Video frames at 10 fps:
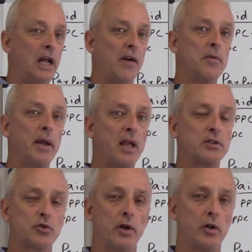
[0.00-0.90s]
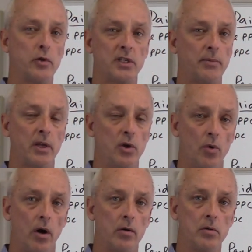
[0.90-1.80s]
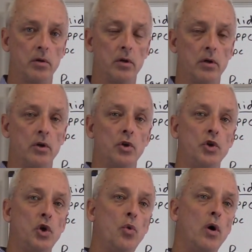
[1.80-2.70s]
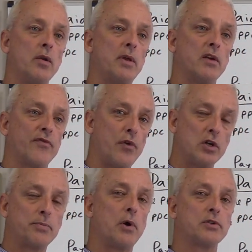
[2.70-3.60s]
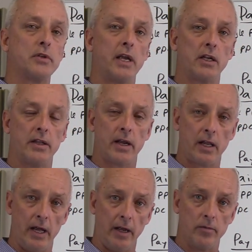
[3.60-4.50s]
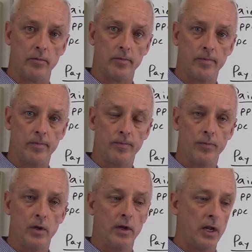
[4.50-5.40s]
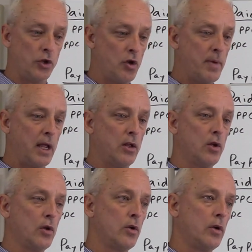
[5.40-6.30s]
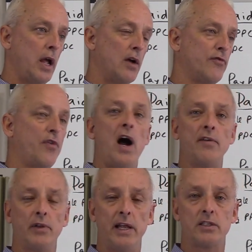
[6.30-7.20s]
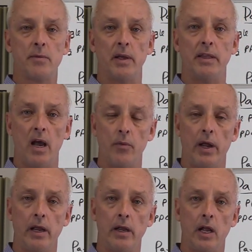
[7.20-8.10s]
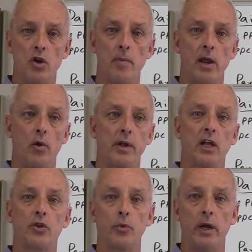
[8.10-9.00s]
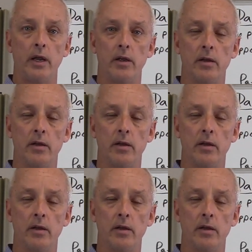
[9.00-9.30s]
everybody else is trying to do the same thing you are. You want to be the first person to get to that client. Now, you may have 5 leads come in that way, and you may only get 3.